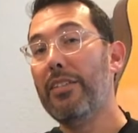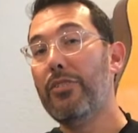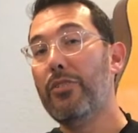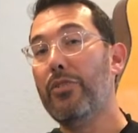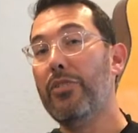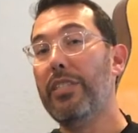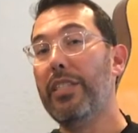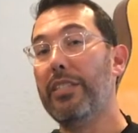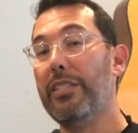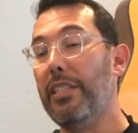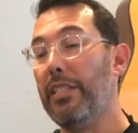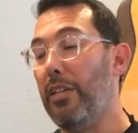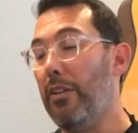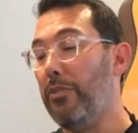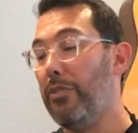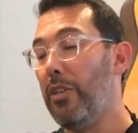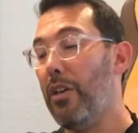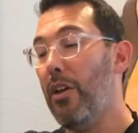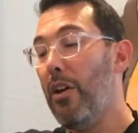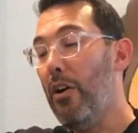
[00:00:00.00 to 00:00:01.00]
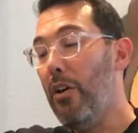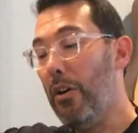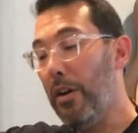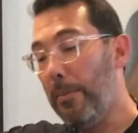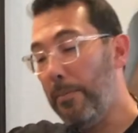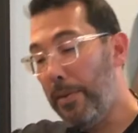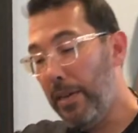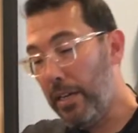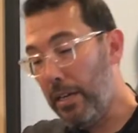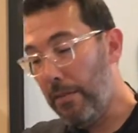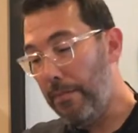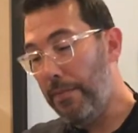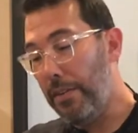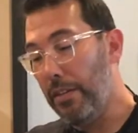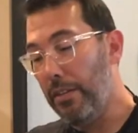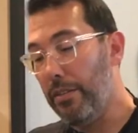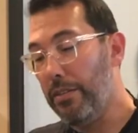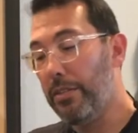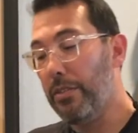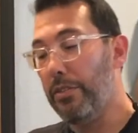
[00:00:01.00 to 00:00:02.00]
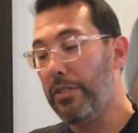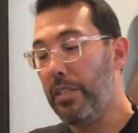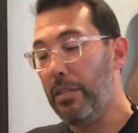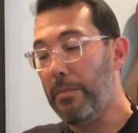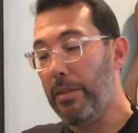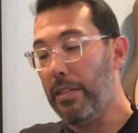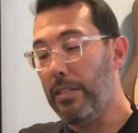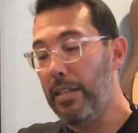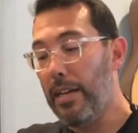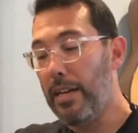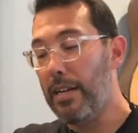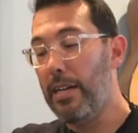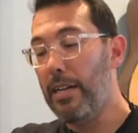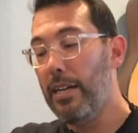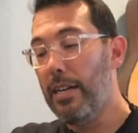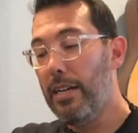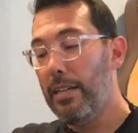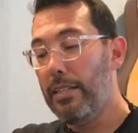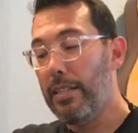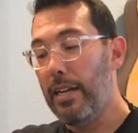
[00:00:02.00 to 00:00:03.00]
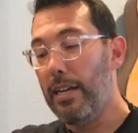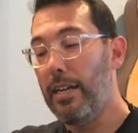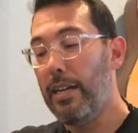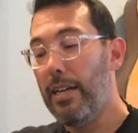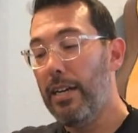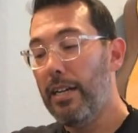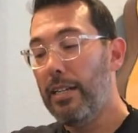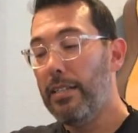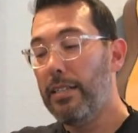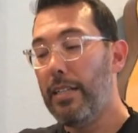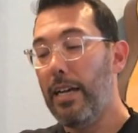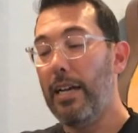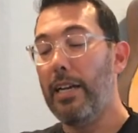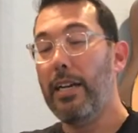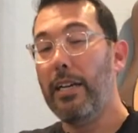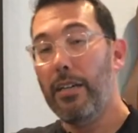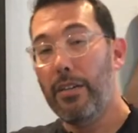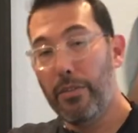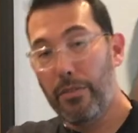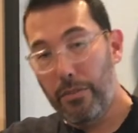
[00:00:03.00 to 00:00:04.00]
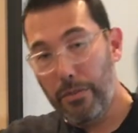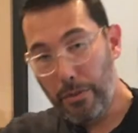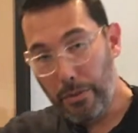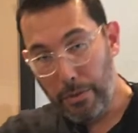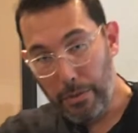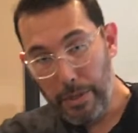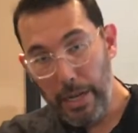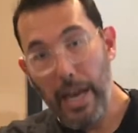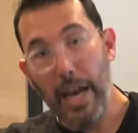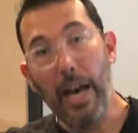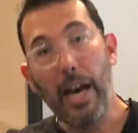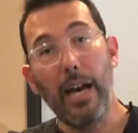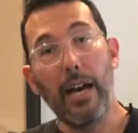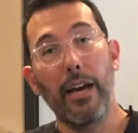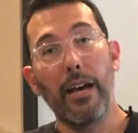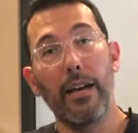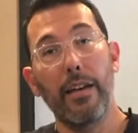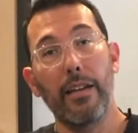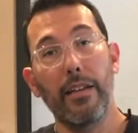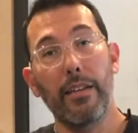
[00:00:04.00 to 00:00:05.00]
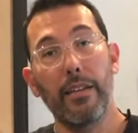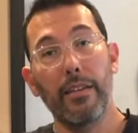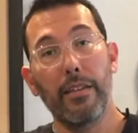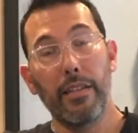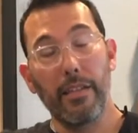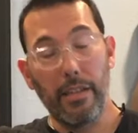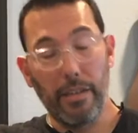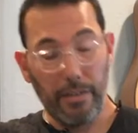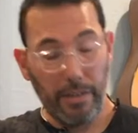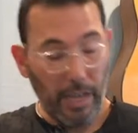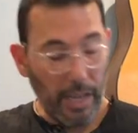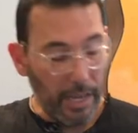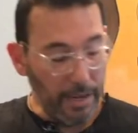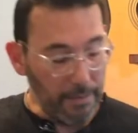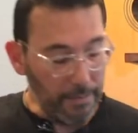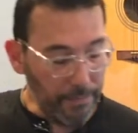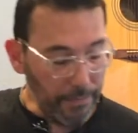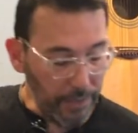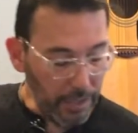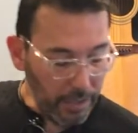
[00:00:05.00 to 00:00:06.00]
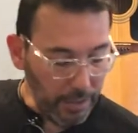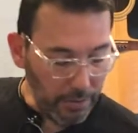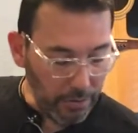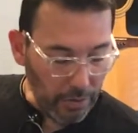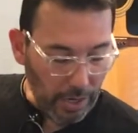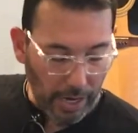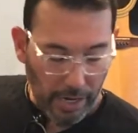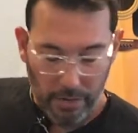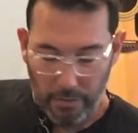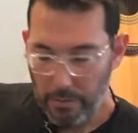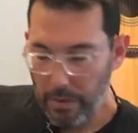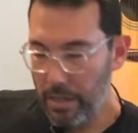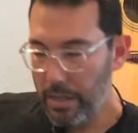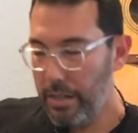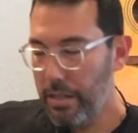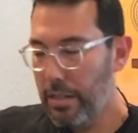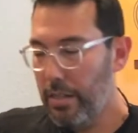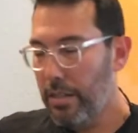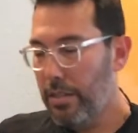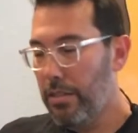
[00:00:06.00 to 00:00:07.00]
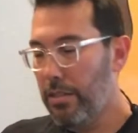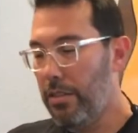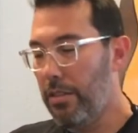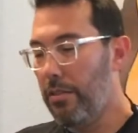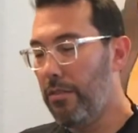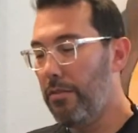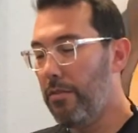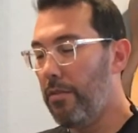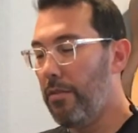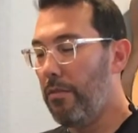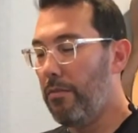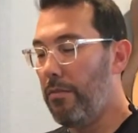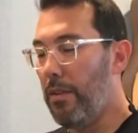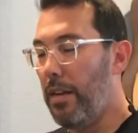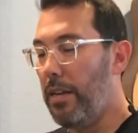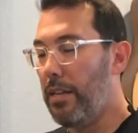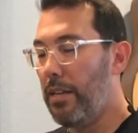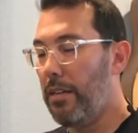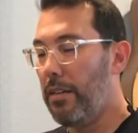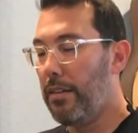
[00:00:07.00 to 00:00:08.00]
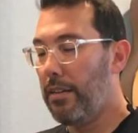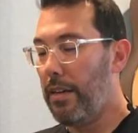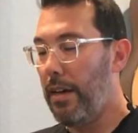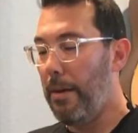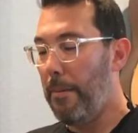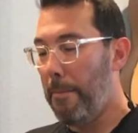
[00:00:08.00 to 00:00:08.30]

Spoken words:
2 16th notes are a pickup feel. So it's going to be da-da, da-da, da-da, do-do-da. Okay? Let's try it. 1, 2, ready, go.